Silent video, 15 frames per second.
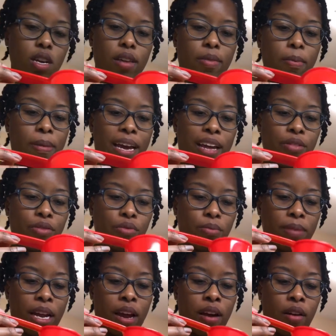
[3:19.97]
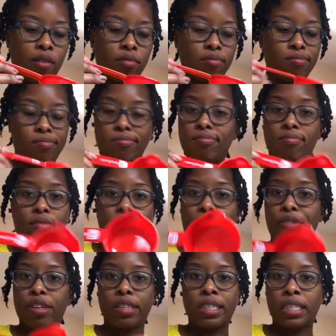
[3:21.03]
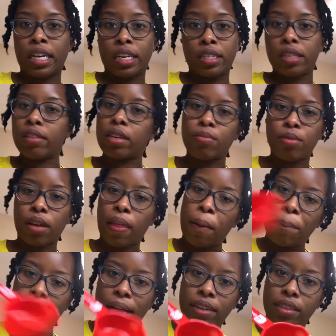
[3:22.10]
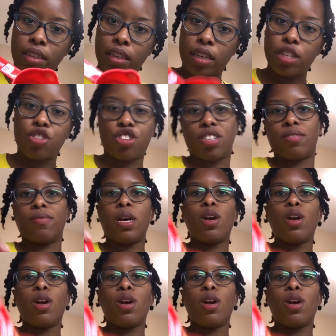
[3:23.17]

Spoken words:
in the bathroom now, not very sanitary to bring that back to the kitchen.